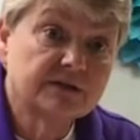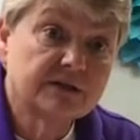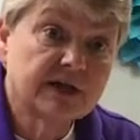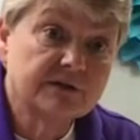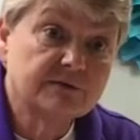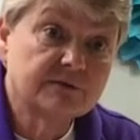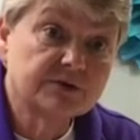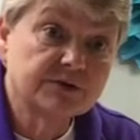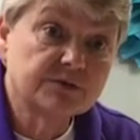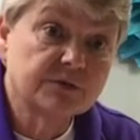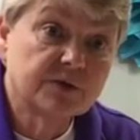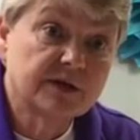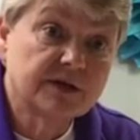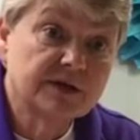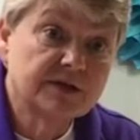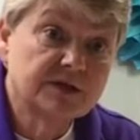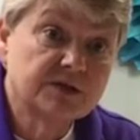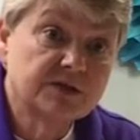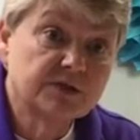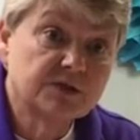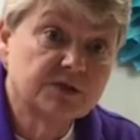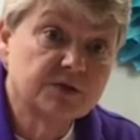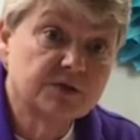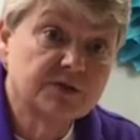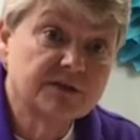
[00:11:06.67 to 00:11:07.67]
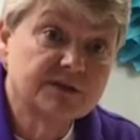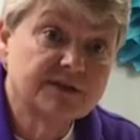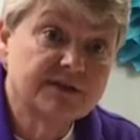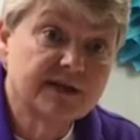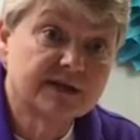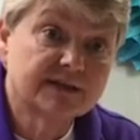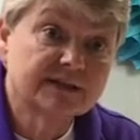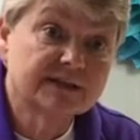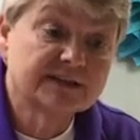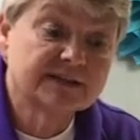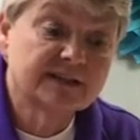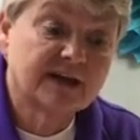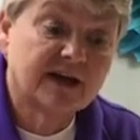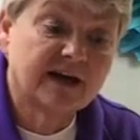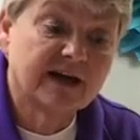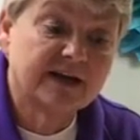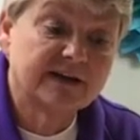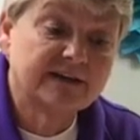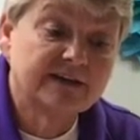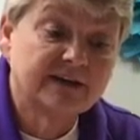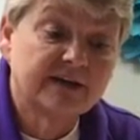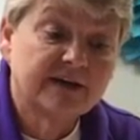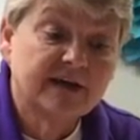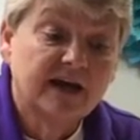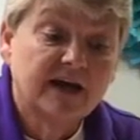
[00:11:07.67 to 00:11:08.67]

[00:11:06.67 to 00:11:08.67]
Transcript: I was ready to do the next side.